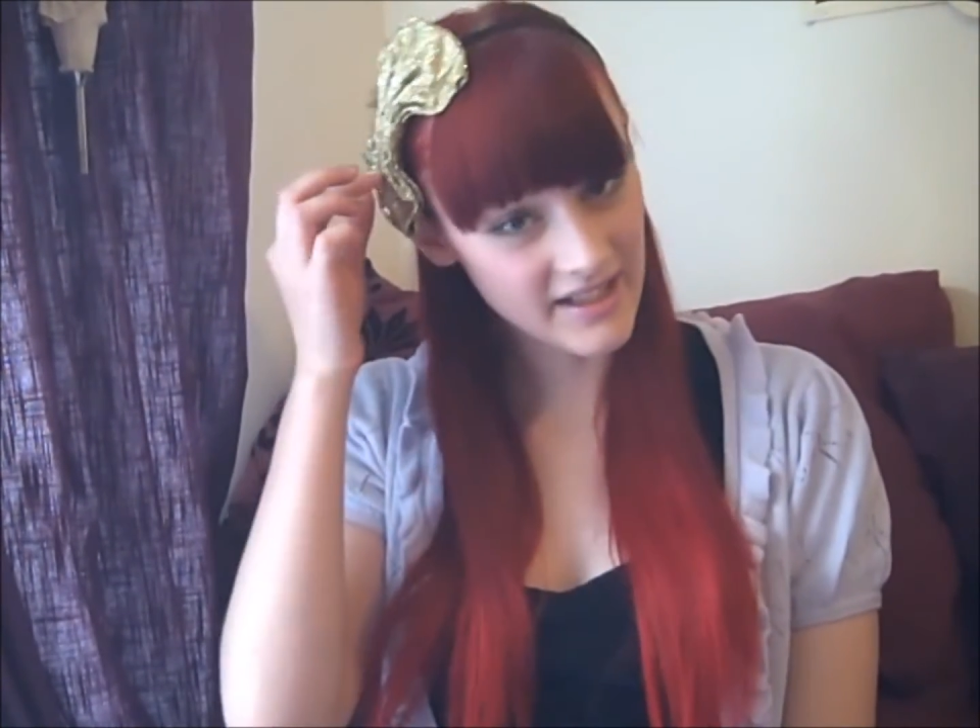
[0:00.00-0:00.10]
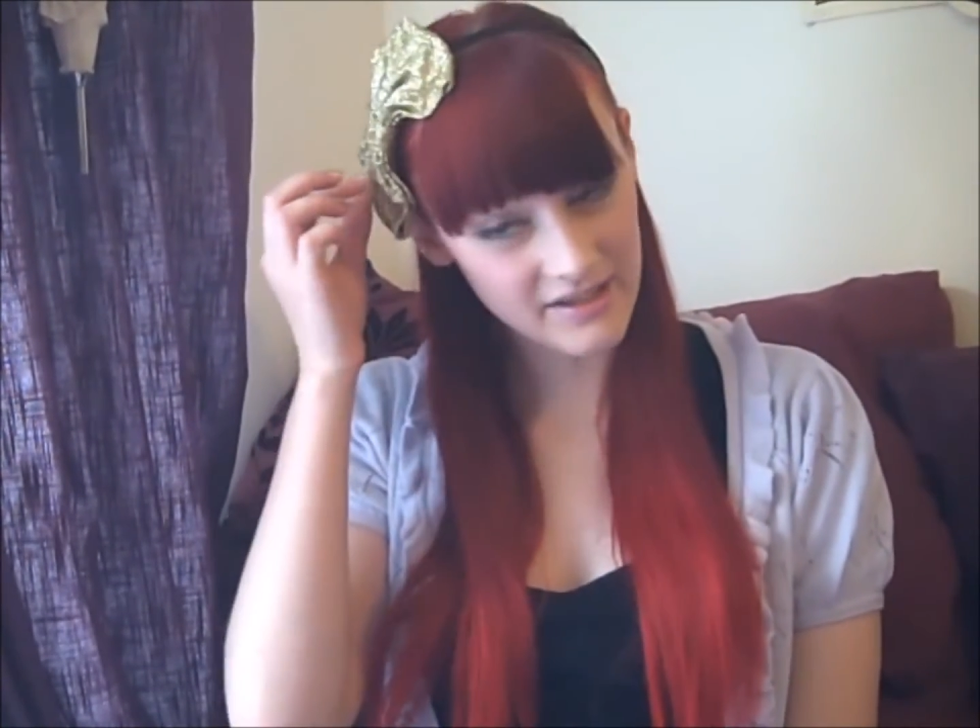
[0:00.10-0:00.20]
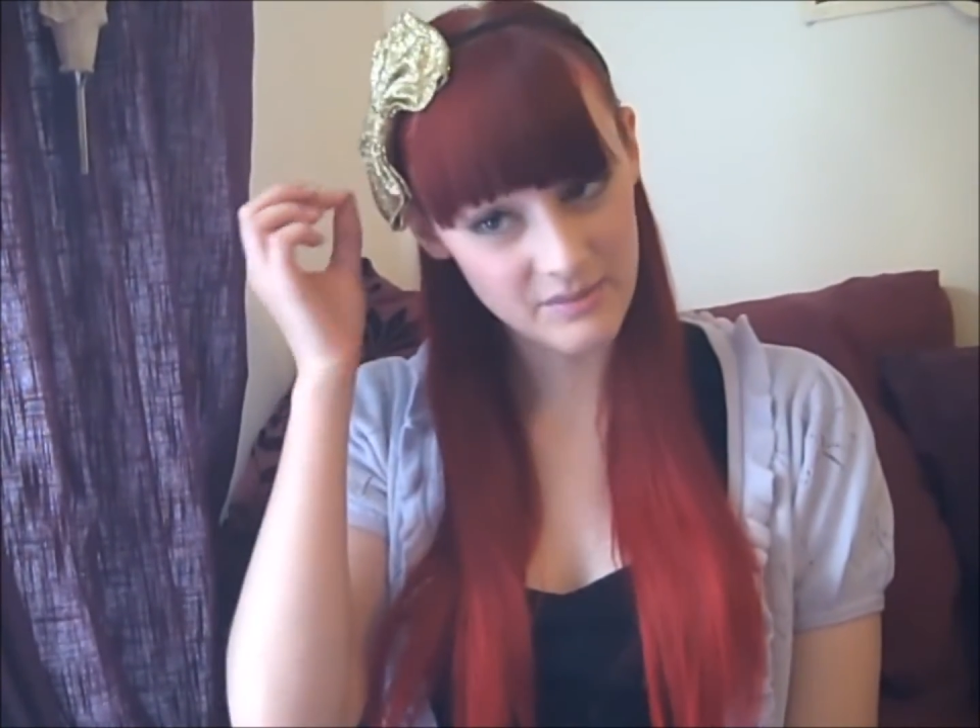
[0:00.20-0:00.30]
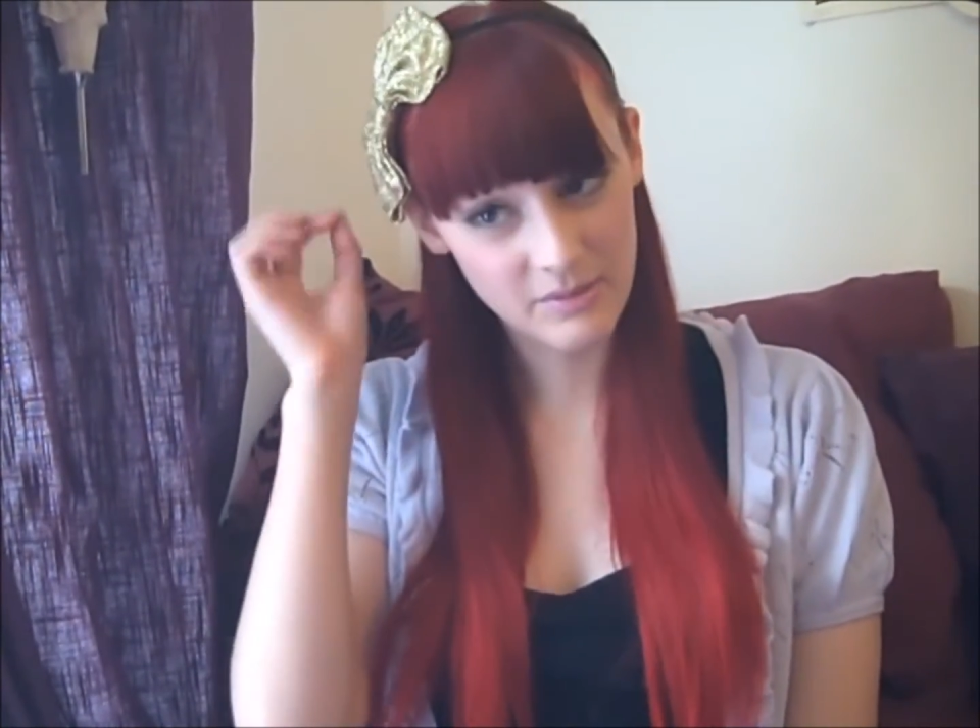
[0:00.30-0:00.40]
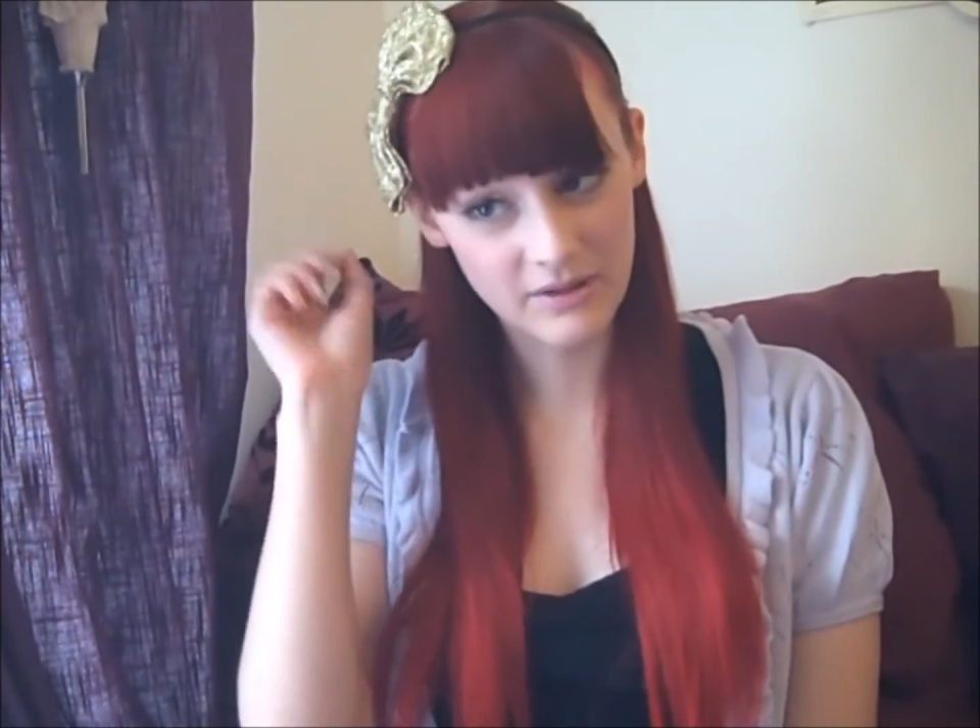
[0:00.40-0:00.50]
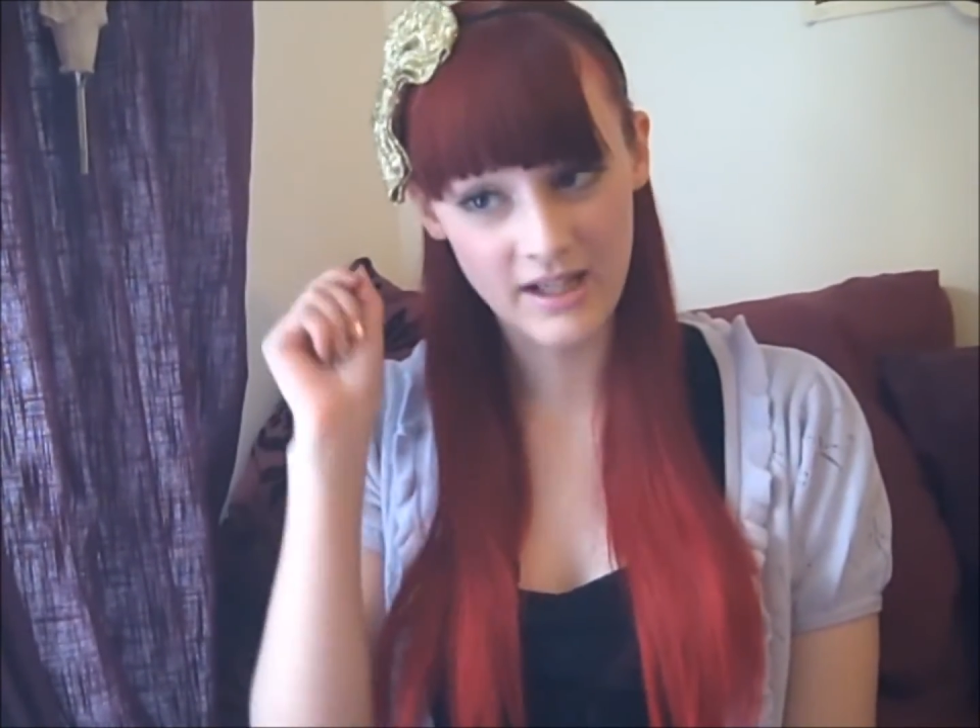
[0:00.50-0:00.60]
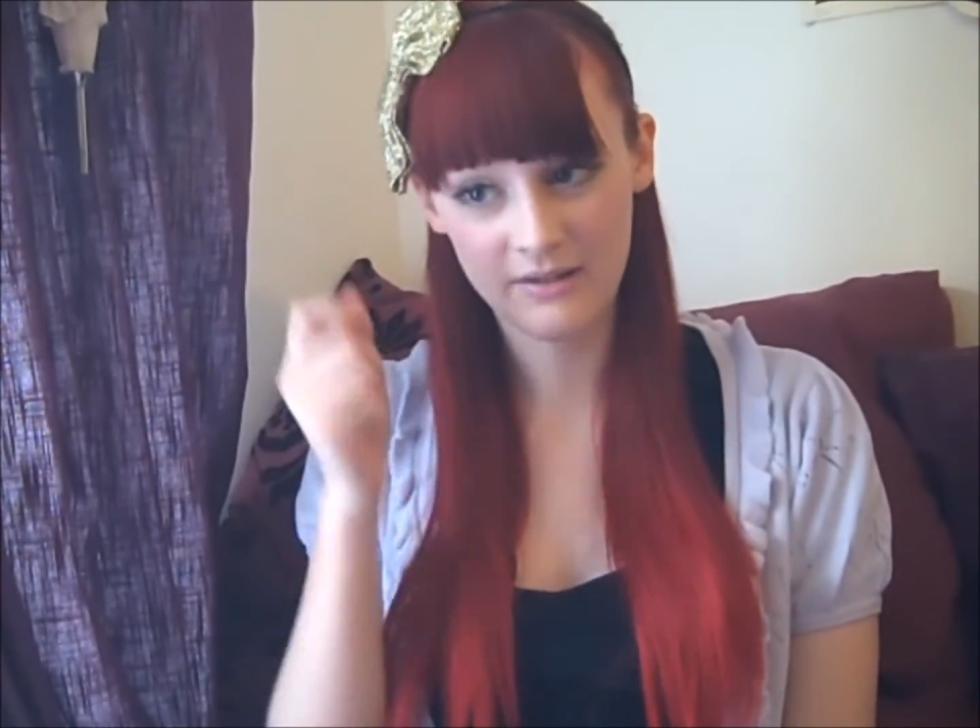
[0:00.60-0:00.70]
tend to pull